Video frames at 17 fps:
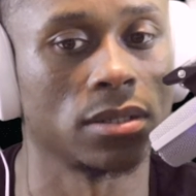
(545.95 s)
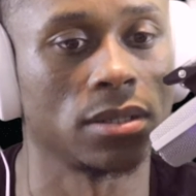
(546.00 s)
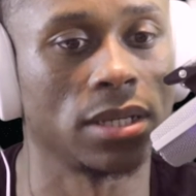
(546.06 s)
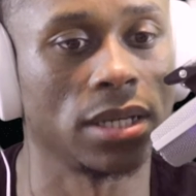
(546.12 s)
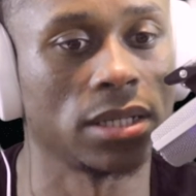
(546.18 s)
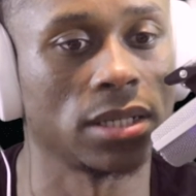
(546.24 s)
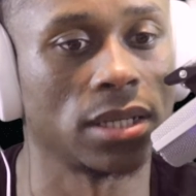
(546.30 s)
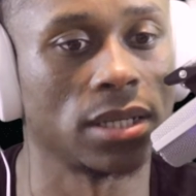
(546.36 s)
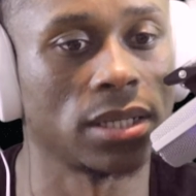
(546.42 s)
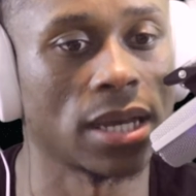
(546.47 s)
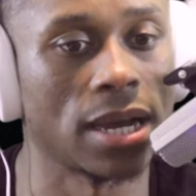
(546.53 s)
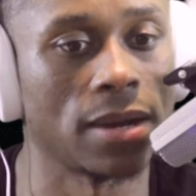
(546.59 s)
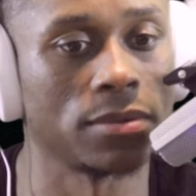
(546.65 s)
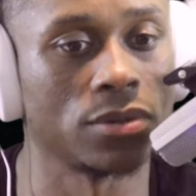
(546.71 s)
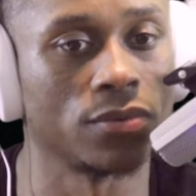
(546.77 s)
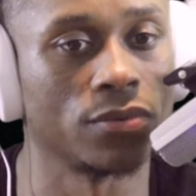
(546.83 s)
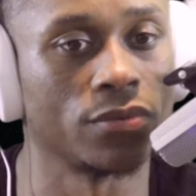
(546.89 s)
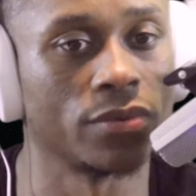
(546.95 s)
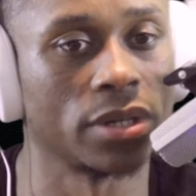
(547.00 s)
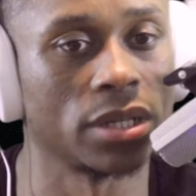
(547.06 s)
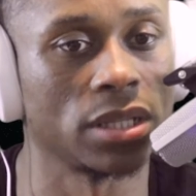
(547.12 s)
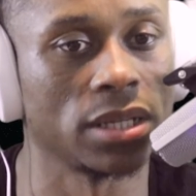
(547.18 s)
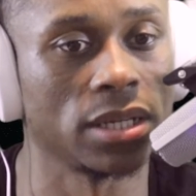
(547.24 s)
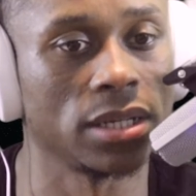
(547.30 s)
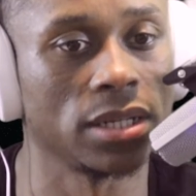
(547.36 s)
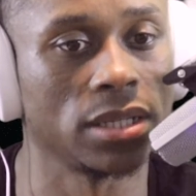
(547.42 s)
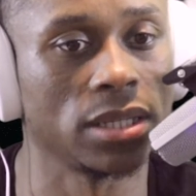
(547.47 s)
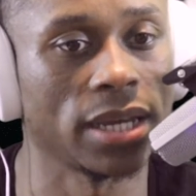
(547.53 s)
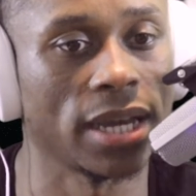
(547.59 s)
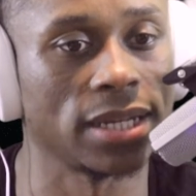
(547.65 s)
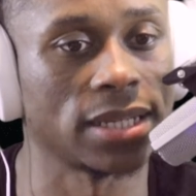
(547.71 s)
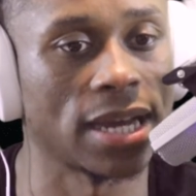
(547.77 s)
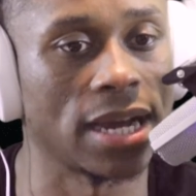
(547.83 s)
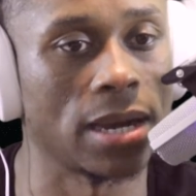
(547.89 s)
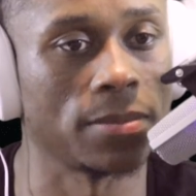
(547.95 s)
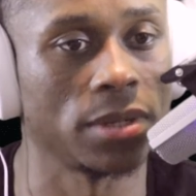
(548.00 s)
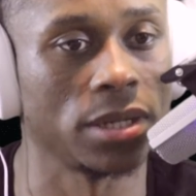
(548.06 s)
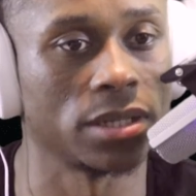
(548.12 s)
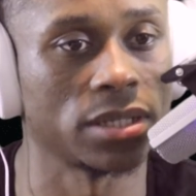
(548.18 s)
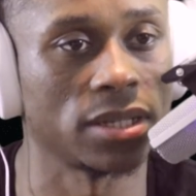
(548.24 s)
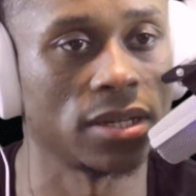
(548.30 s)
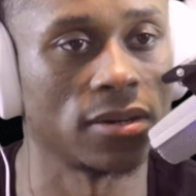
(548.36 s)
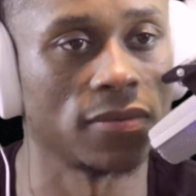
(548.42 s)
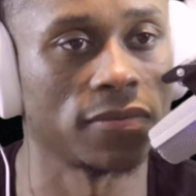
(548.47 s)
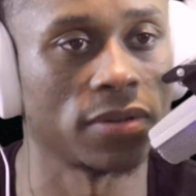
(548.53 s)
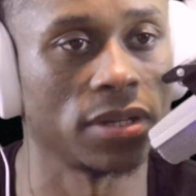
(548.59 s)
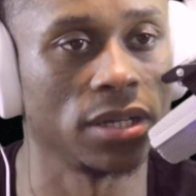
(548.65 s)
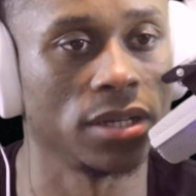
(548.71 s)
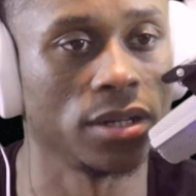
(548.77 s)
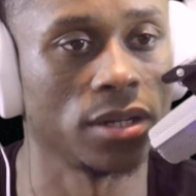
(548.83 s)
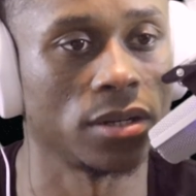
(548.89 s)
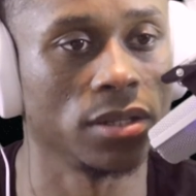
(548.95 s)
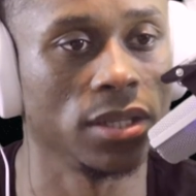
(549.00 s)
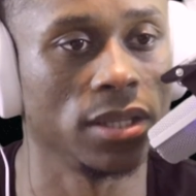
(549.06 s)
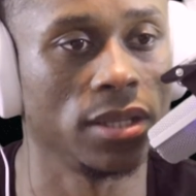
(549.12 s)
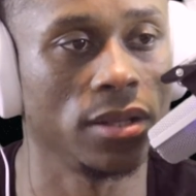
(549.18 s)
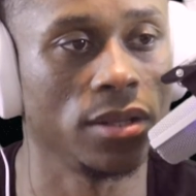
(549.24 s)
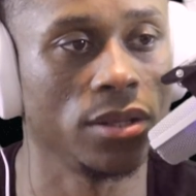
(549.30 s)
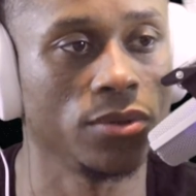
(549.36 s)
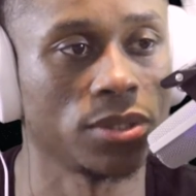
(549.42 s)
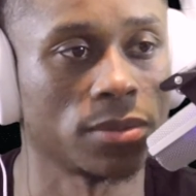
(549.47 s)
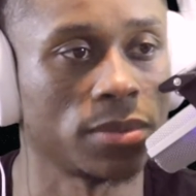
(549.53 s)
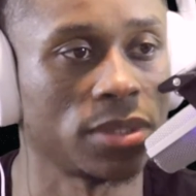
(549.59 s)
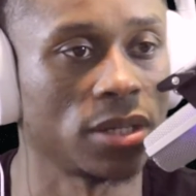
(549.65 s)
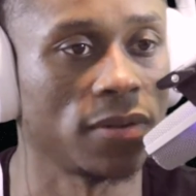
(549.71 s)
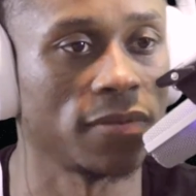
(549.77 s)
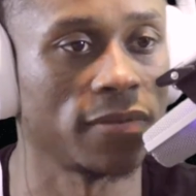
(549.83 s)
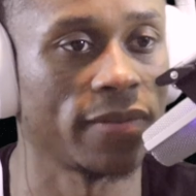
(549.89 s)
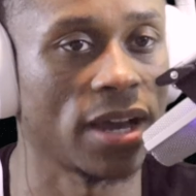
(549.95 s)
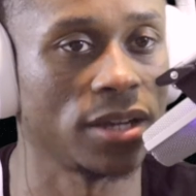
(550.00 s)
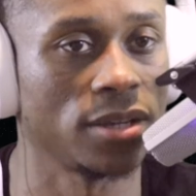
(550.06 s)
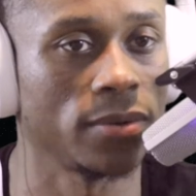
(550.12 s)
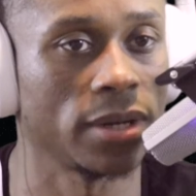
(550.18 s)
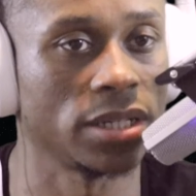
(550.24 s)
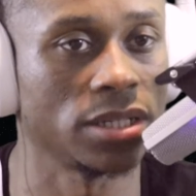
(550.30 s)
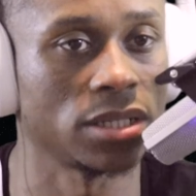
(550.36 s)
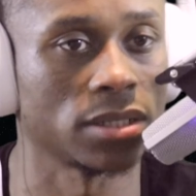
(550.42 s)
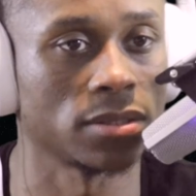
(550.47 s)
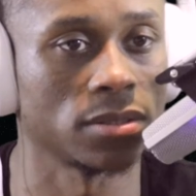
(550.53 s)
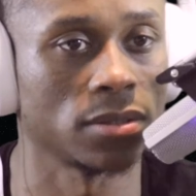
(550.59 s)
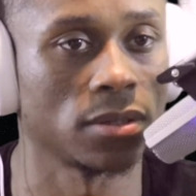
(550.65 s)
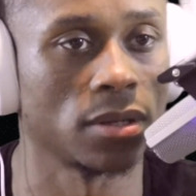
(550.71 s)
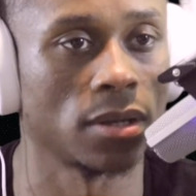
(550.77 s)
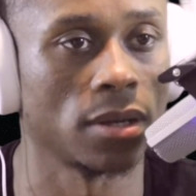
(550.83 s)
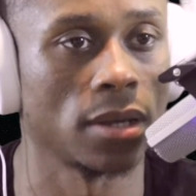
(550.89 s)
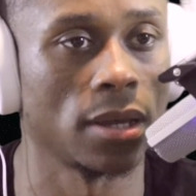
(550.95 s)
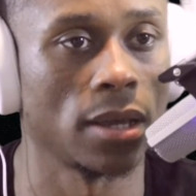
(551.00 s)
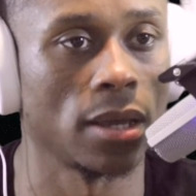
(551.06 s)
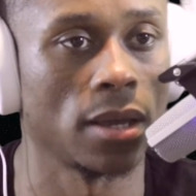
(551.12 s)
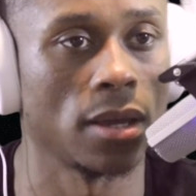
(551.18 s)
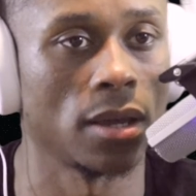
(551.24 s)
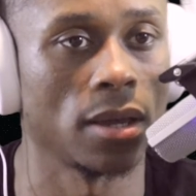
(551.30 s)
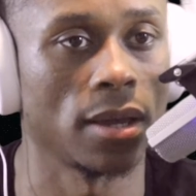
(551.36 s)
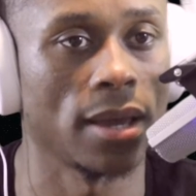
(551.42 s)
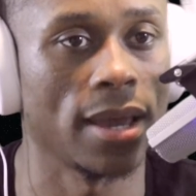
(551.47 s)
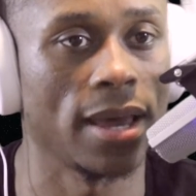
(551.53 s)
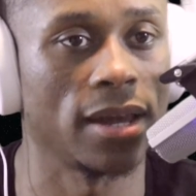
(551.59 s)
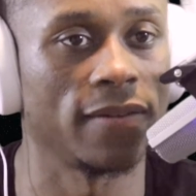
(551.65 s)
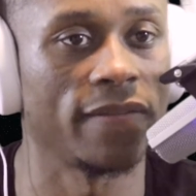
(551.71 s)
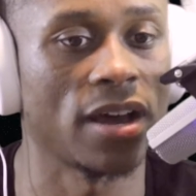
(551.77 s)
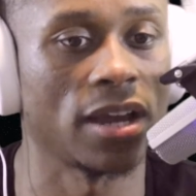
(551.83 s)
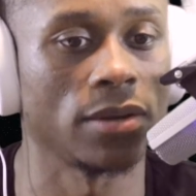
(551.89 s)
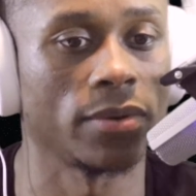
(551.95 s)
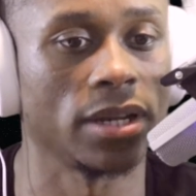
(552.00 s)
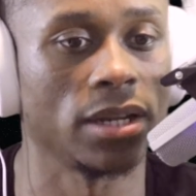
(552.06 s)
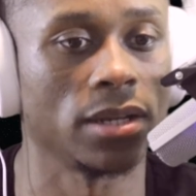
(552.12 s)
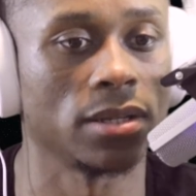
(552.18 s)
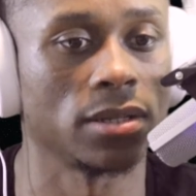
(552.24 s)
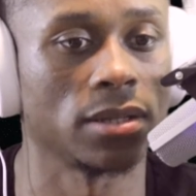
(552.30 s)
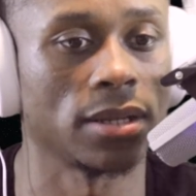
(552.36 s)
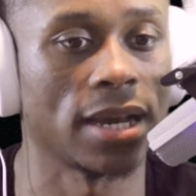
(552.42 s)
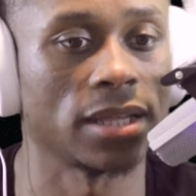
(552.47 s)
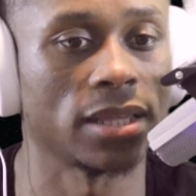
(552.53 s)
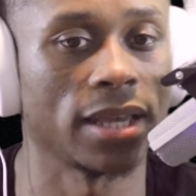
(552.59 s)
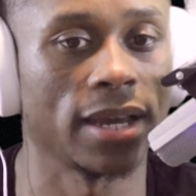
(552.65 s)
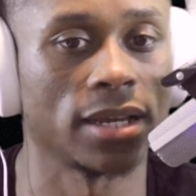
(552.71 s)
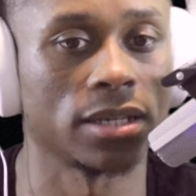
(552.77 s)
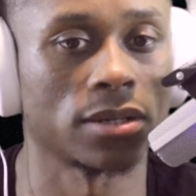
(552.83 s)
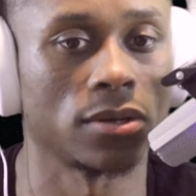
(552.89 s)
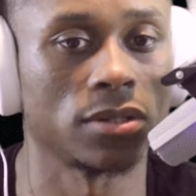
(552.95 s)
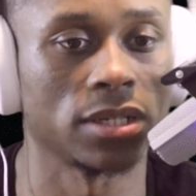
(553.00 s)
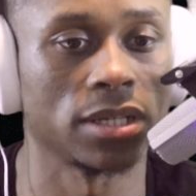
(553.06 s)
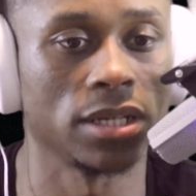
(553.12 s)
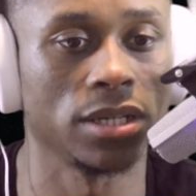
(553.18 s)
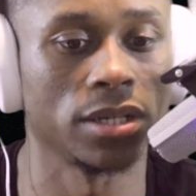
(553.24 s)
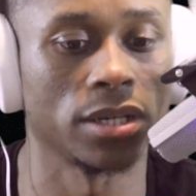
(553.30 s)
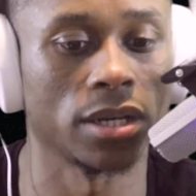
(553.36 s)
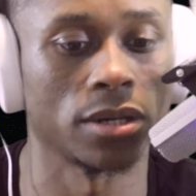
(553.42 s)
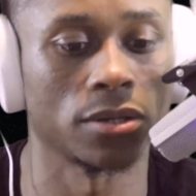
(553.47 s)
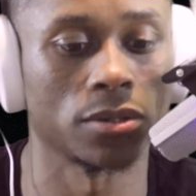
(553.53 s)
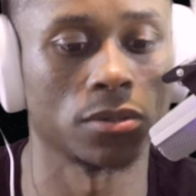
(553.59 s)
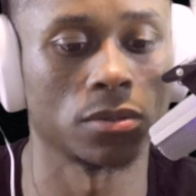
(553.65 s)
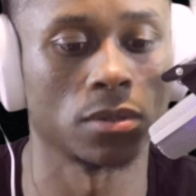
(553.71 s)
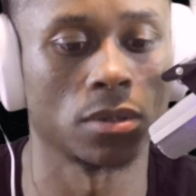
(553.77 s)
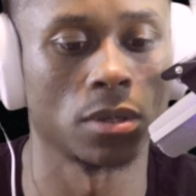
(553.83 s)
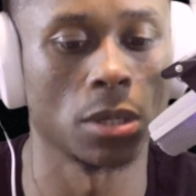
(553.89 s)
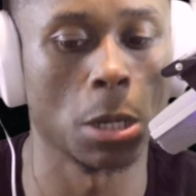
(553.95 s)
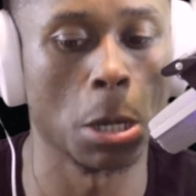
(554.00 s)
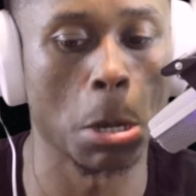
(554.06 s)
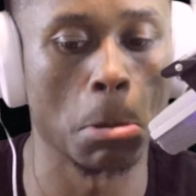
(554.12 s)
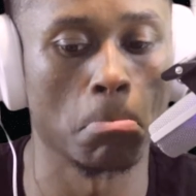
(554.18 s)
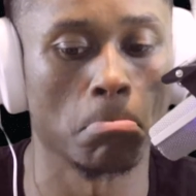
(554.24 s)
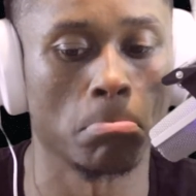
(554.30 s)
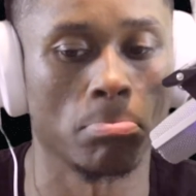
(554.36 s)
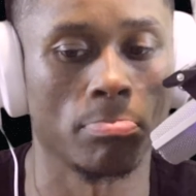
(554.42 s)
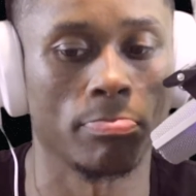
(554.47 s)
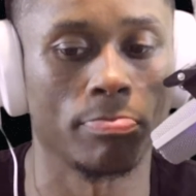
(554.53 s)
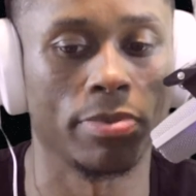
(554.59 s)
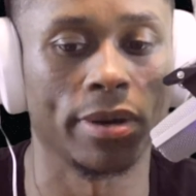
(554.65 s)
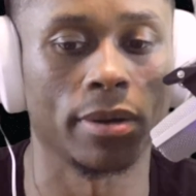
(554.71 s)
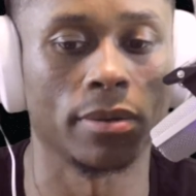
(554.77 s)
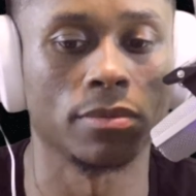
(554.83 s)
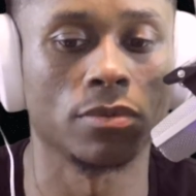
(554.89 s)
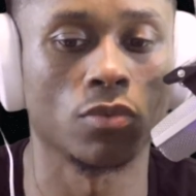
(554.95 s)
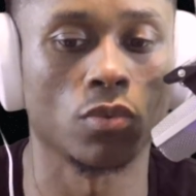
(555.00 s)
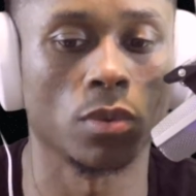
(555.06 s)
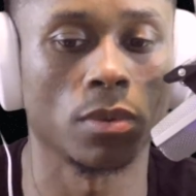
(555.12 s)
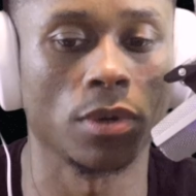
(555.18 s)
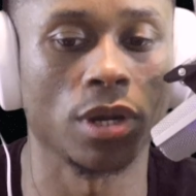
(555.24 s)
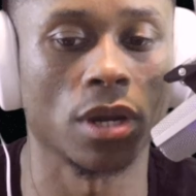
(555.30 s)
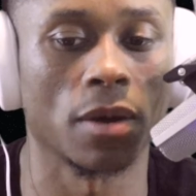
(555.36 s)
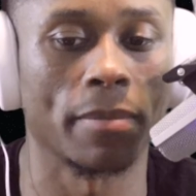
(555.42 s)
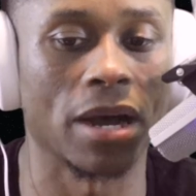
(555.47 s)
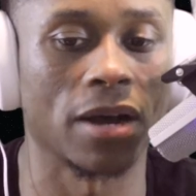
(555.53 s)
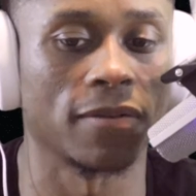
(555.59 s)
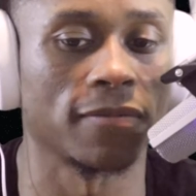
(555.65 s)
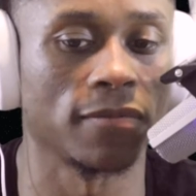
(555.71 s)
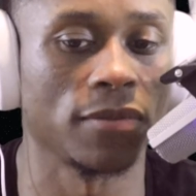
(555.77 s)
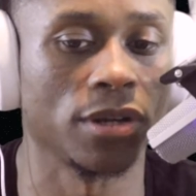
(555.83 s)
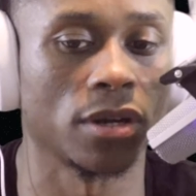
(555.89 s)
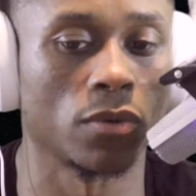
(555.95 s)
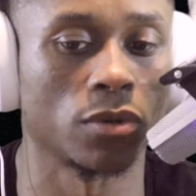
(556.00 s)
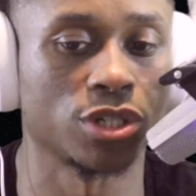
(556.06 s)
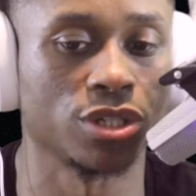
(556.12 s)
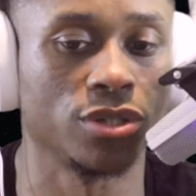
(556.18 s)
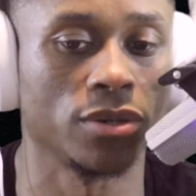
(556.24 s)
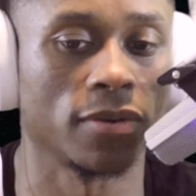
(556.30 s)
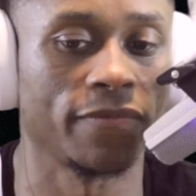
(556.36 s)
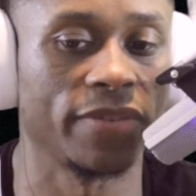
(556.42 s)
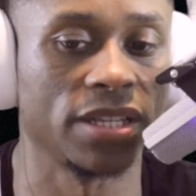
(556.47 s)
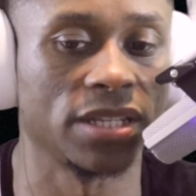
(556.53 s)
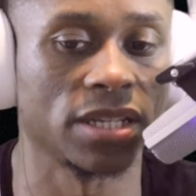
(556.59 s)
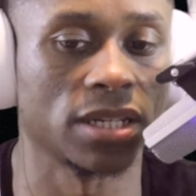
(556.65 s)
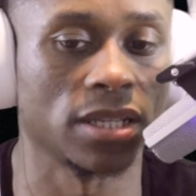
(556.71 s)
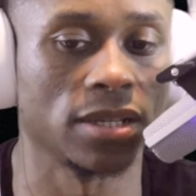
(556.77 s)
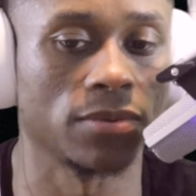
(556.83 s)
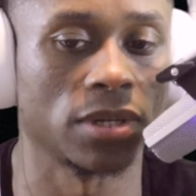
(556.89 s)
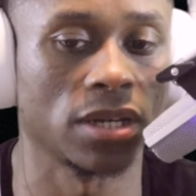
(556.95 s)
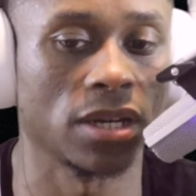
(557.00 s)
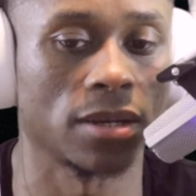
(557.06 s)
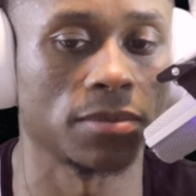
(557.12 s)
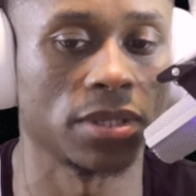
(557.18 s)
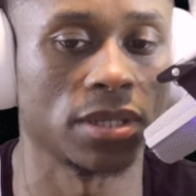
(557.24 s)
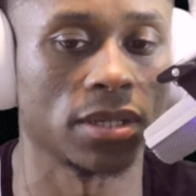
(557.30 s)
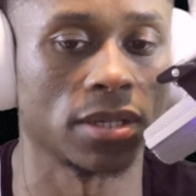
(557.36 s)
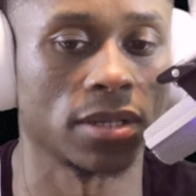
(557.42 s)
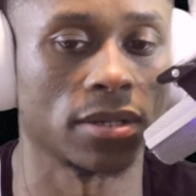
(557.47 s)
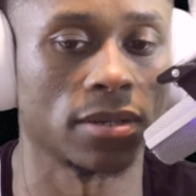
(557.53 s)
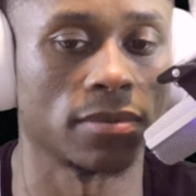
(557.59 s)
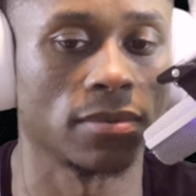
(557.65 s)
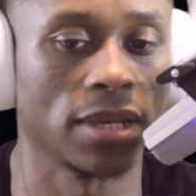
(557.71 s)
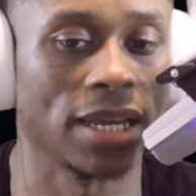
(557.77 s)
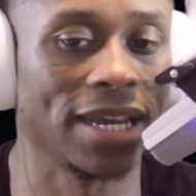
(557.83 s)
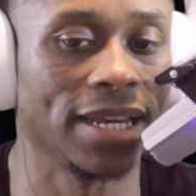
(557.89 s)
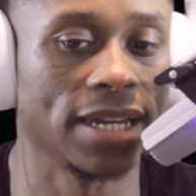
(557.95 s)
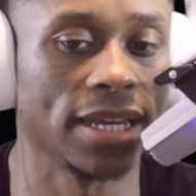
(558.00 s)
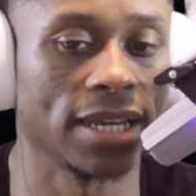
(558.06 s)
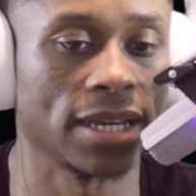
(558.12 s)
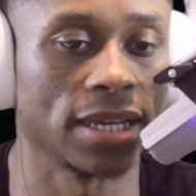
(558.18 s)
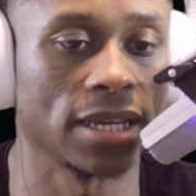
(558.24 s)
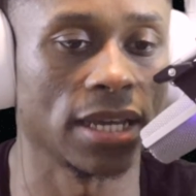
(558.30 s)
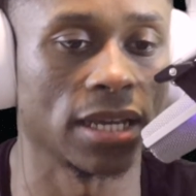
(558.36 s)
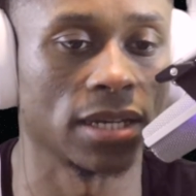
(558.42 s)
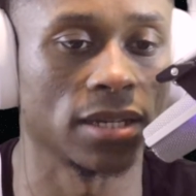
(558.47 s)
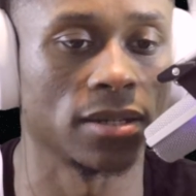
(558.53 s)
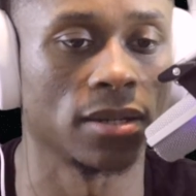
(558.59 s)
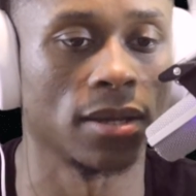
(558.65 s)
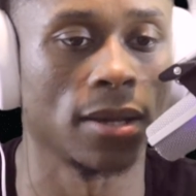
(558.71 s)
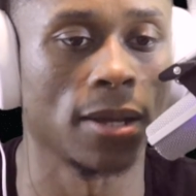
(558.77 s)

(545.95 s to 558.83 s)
this is the time to really take time for yourself and, do some self-evaluation. And evaluate not things only, but about what you're doing physically when it comes to eating and